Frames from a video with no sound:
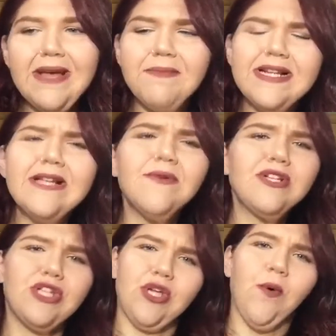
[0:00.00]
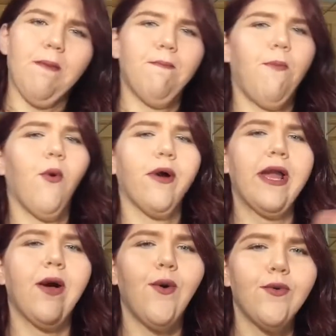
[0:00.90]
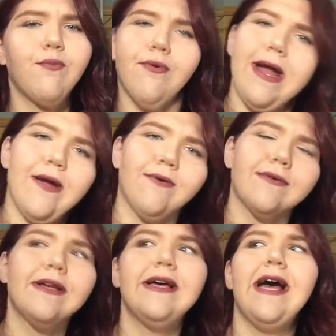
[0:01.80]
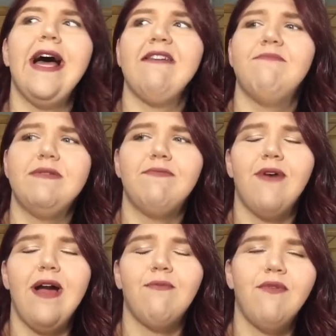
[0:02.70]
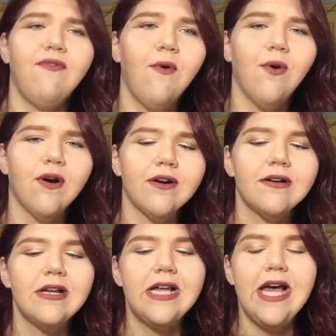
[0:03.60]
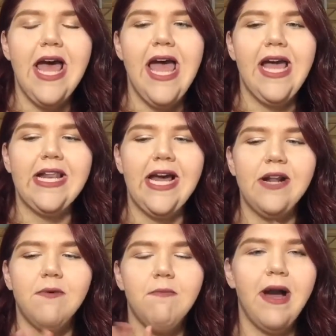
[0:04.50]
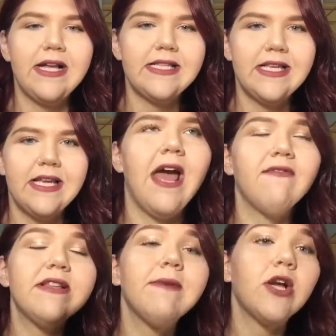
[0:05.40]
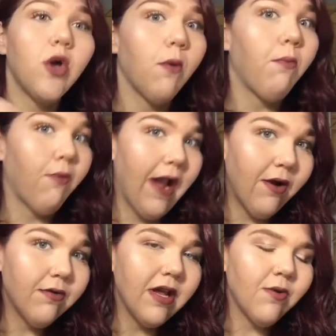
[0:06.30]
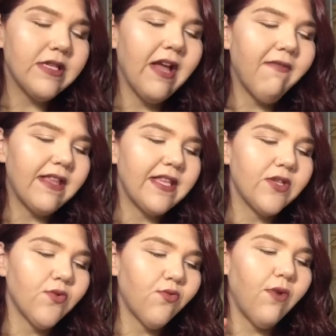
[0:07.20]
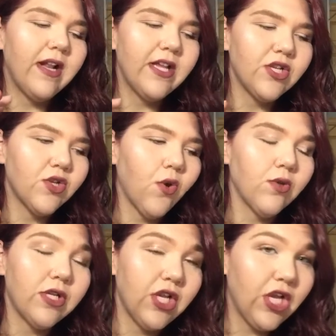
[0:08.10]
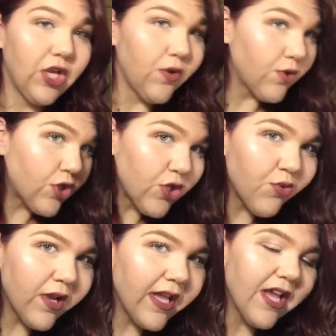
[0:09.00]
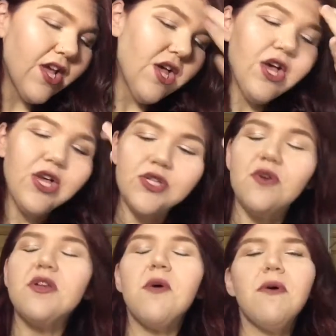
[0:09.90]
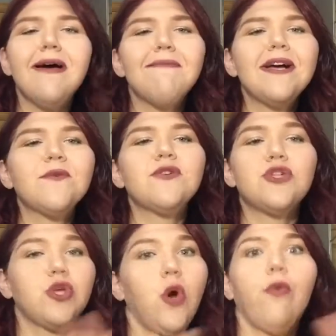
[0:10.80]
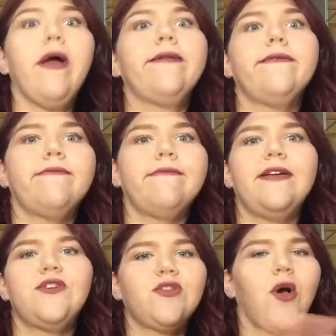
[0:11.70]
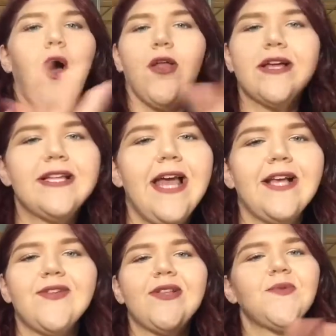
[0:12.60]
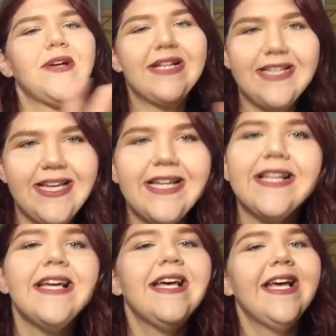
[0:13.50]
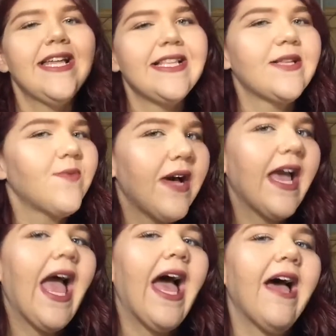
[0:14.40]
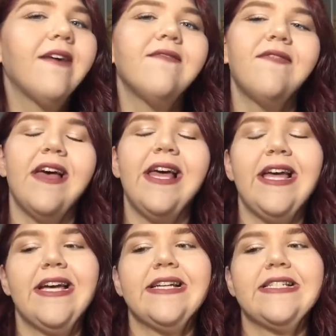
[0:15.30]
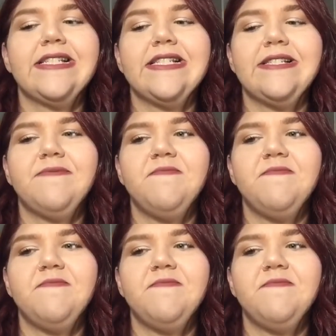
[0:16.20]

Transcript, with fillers: But I didn't want to just go with boring old brown. I've been brown before and I don't mind it. Every time I go brown, I always have like this reddish golden hue to it. So you know what? Might as well just go red and just call it a day. So that's what I did. This is what I have and